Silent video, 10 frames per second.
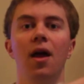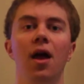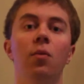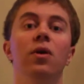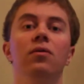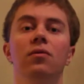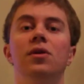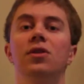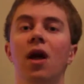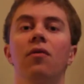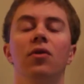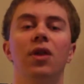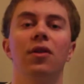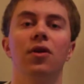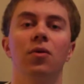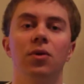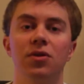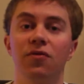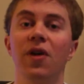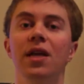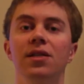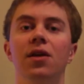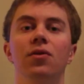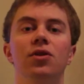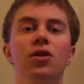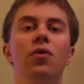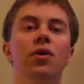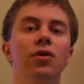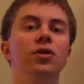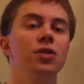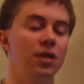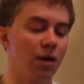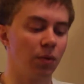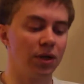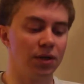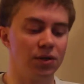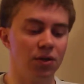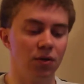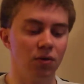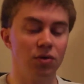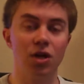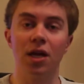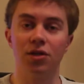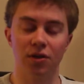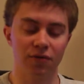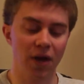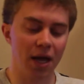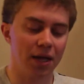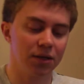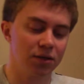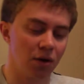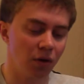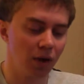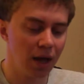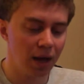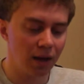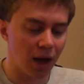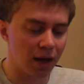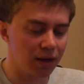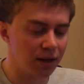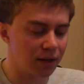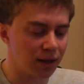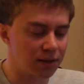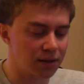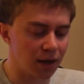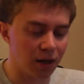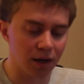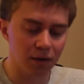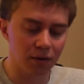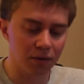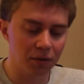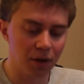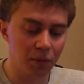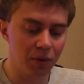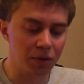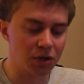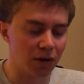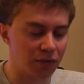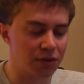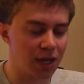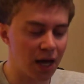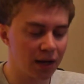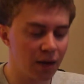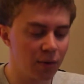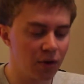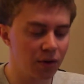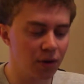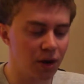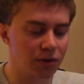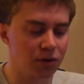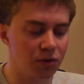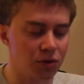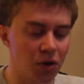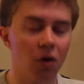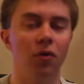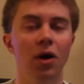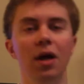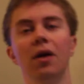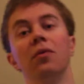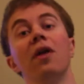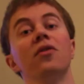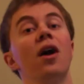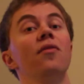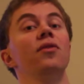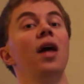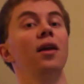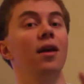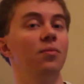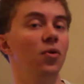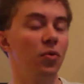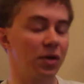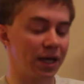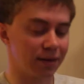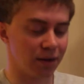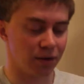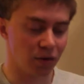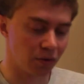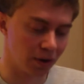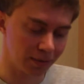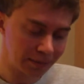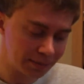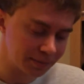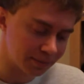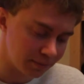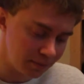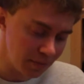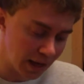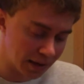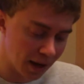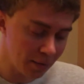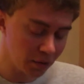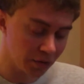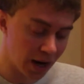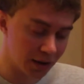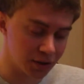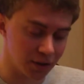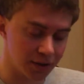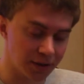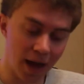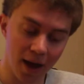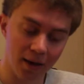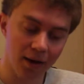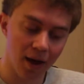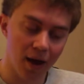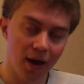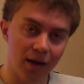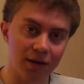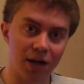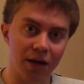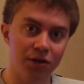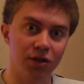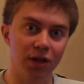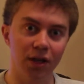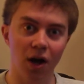we discovered that there was phase energy, or energy that went into changing phase. So I think that's pretty much covers that. Chemical constitution, we haven't covered that yet, but we'll get there, don't worry. And chemical reactions, that is actually